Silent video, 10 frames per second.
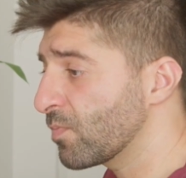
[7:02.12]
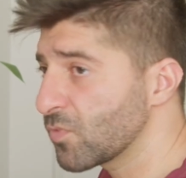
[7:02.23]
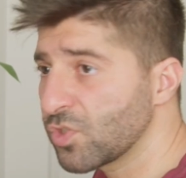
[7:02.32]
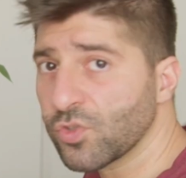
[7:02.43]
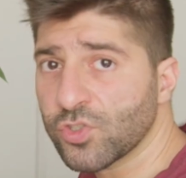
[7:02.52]

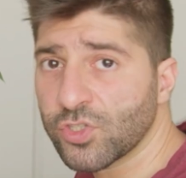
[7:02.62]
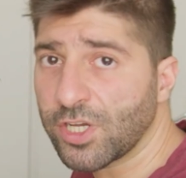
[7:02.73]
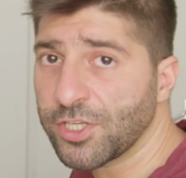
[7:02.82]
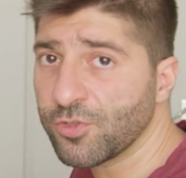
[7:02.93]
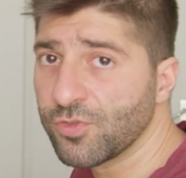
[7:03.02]
Should
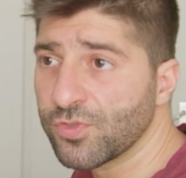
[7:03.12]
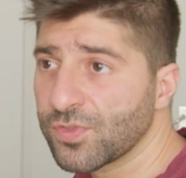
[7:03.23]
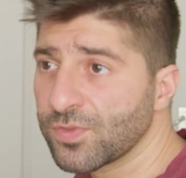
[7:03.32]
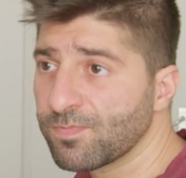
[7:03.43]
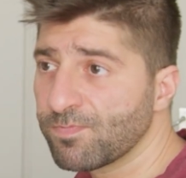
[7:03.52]
I
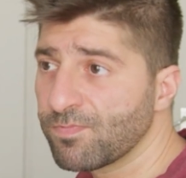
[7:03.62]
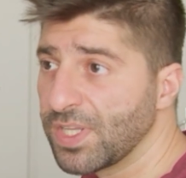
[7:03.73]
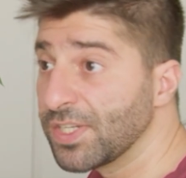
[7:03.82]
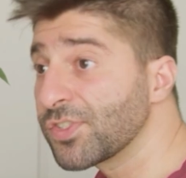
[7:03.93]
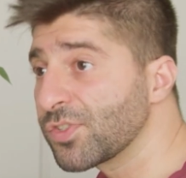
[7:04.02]
use
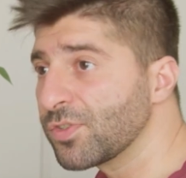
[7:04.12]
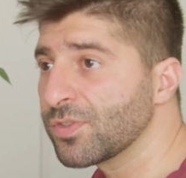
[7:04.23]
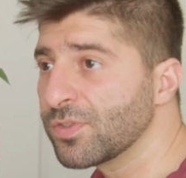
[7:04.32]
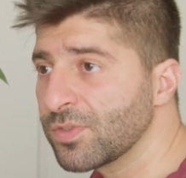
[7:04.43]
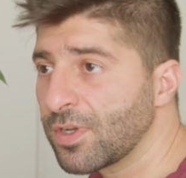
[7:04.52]
this
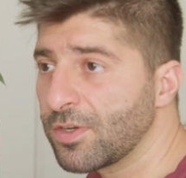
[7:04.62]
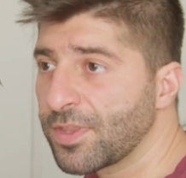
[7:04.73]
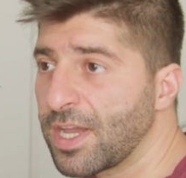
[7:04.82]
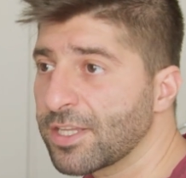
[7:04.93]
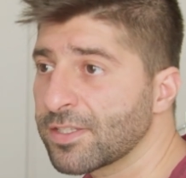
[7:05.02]
or
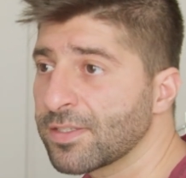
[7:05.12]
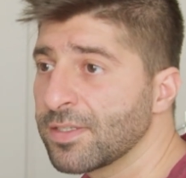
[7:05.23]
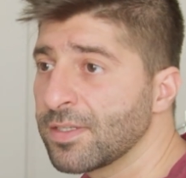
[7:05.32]
that?